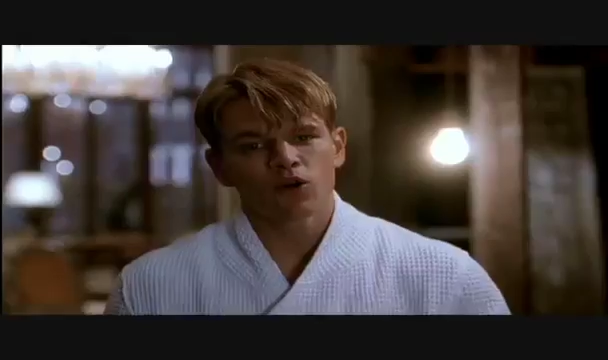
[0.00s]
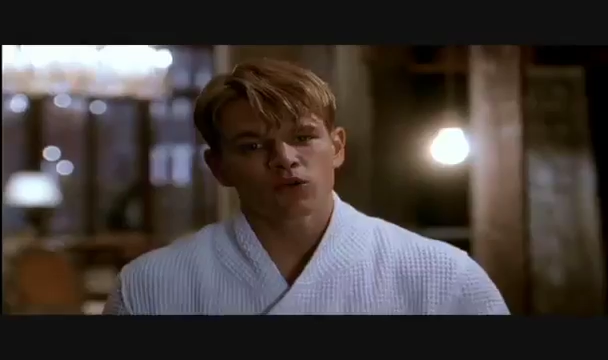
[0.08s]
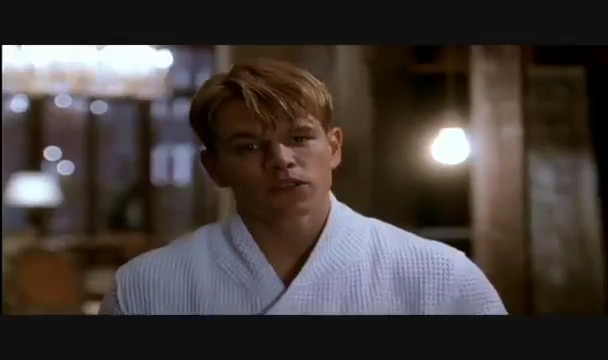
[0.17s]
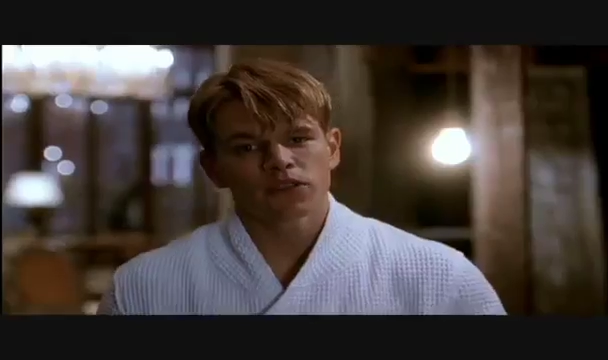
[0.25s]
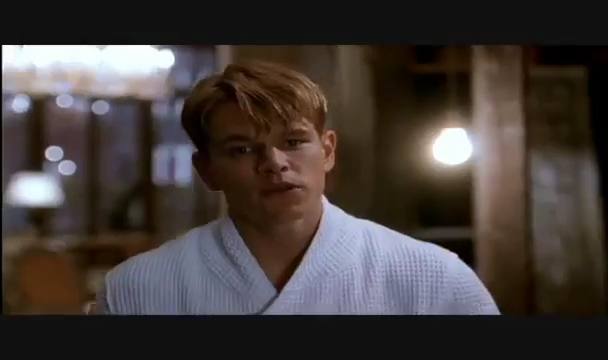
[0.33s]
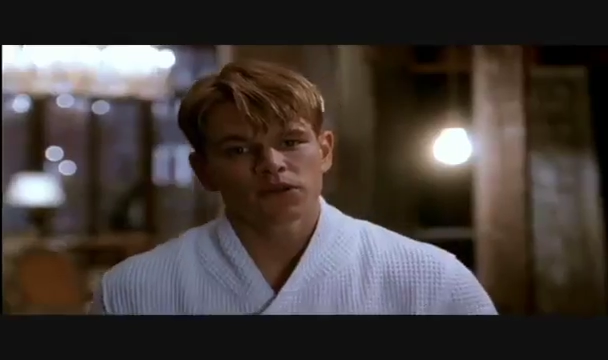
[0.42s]
Can I
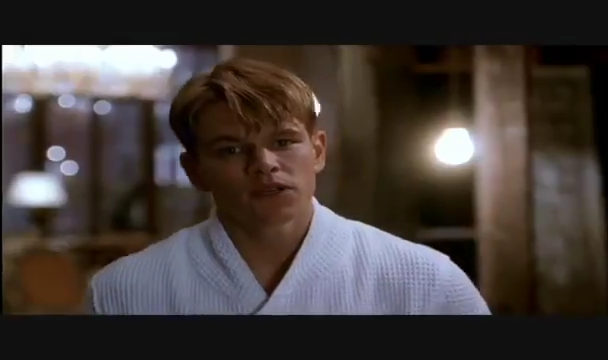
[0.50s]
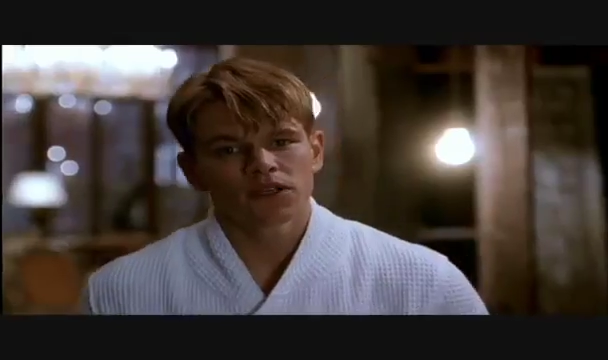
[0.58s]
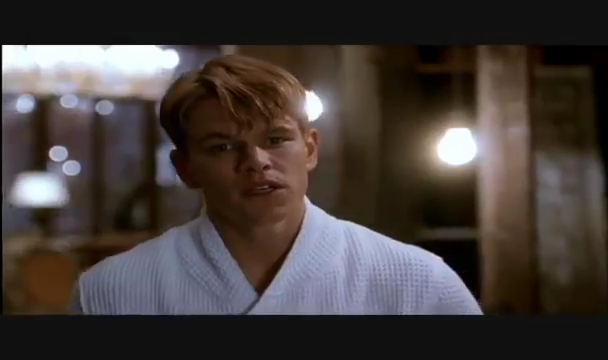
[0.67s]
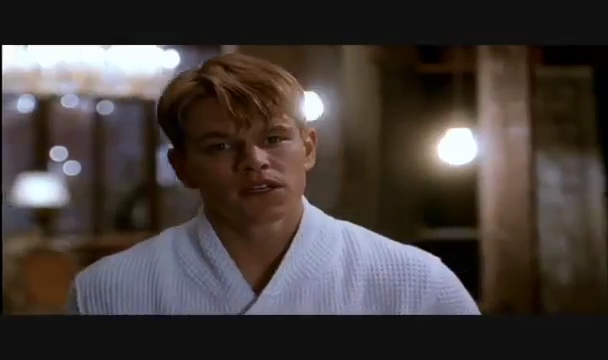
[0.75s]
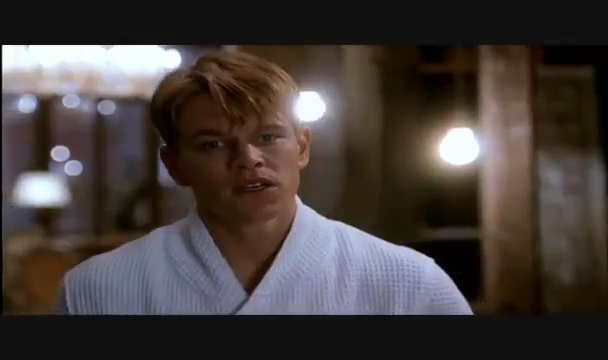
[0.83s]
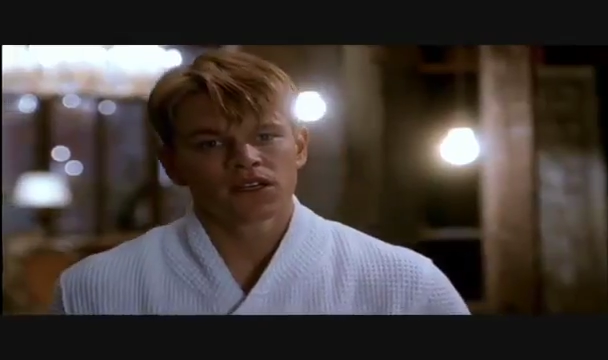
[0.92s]
hold you?
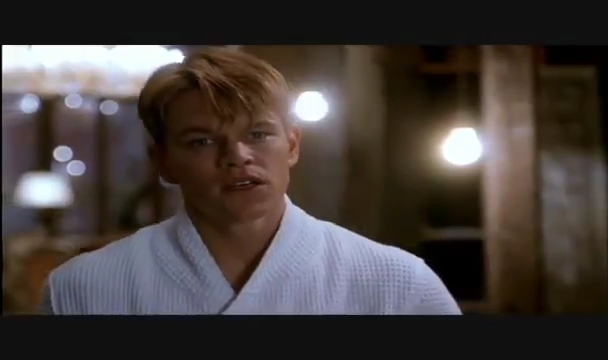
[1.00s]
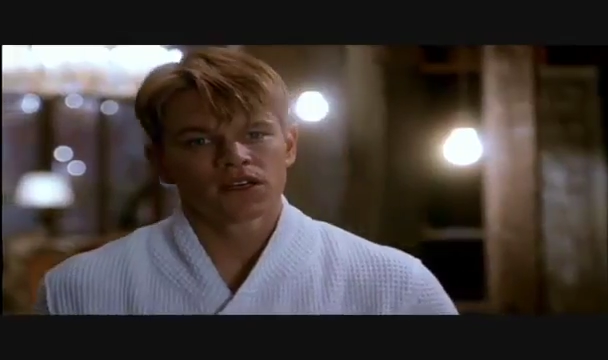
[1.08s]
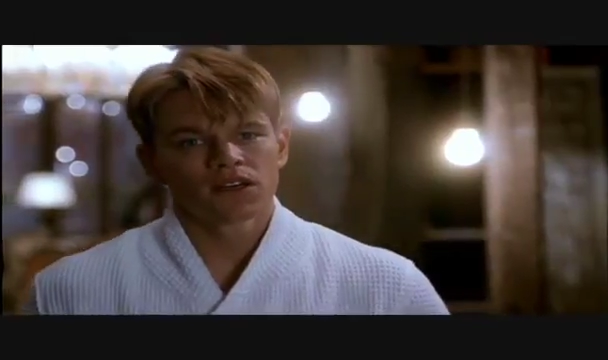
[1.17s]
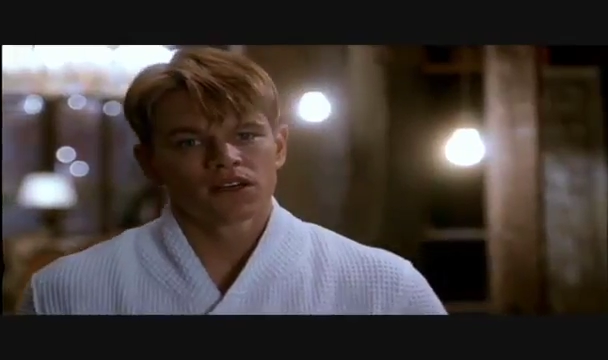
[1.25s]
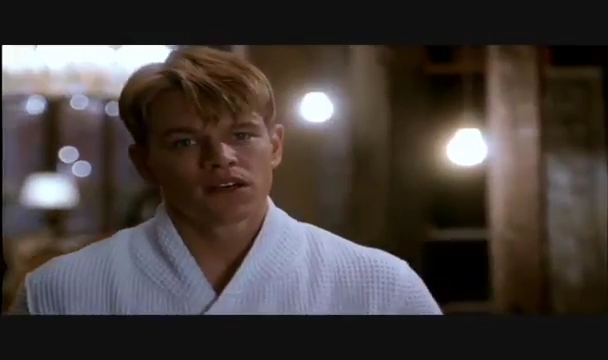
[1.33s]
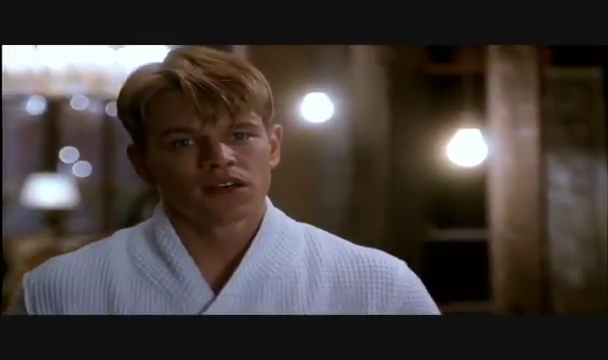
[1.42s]

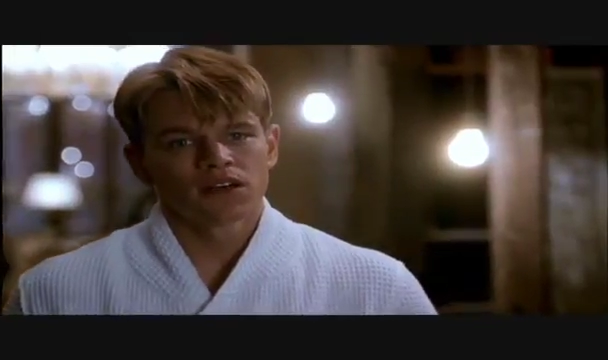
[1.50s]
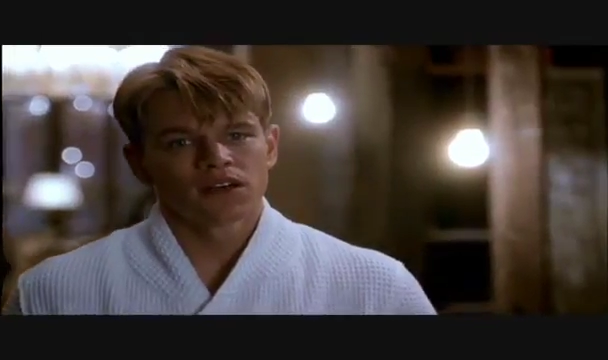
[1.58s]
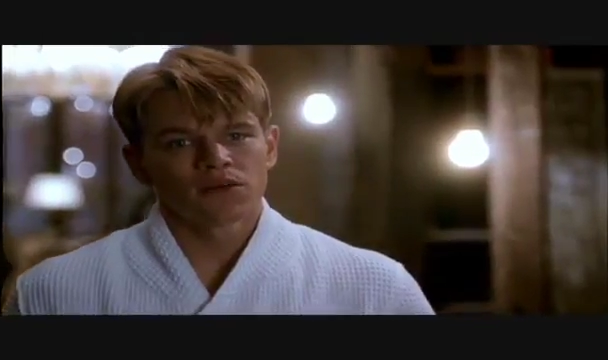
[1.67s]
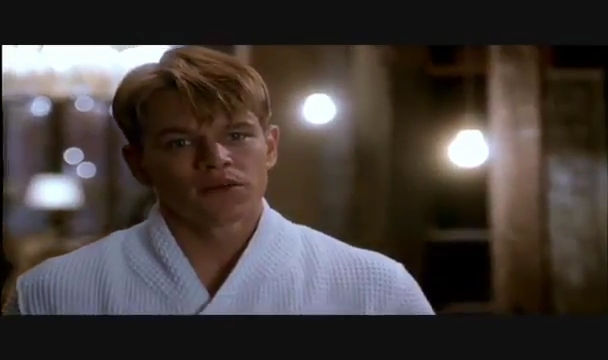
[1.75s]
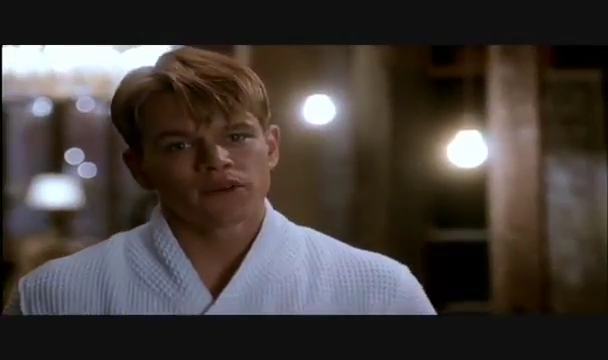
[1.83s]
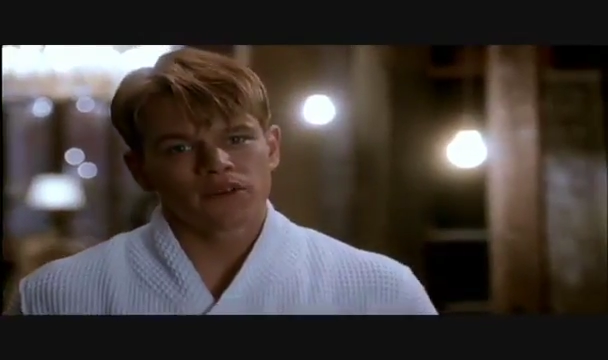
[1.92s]

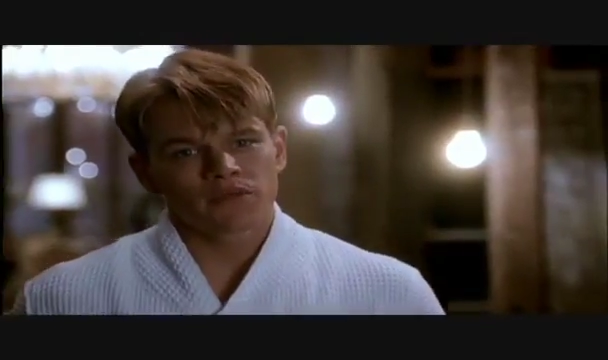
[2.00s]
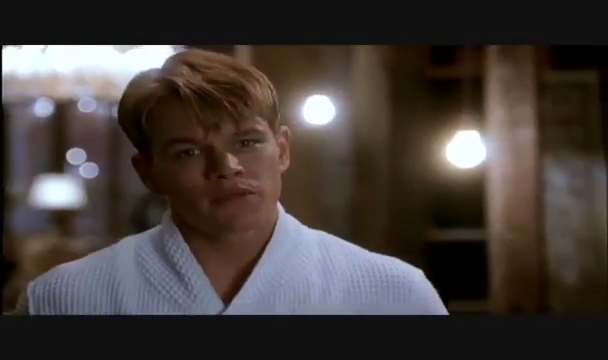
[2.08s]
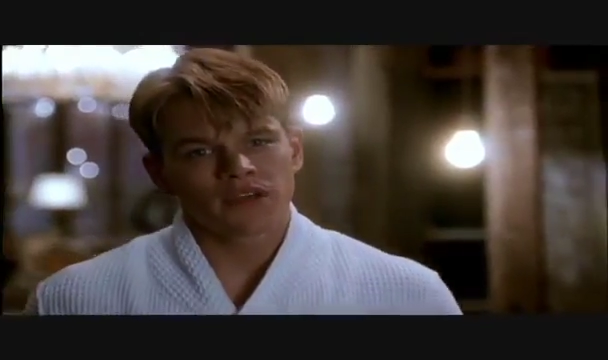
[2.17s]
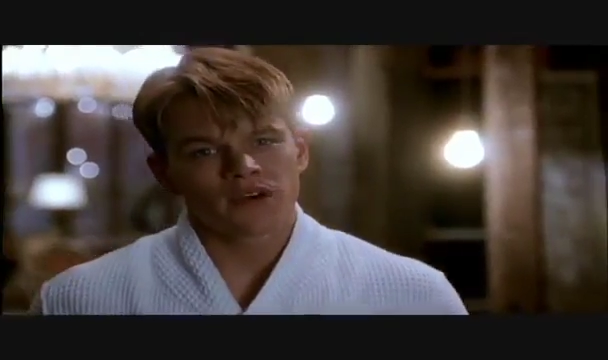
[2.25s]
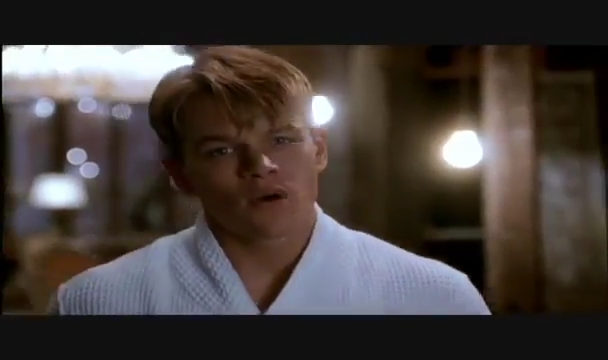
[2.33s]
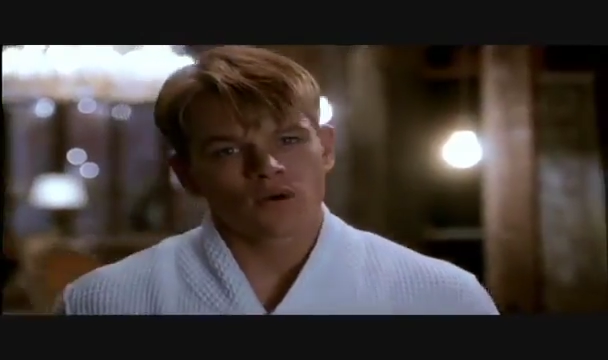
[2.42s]
Will you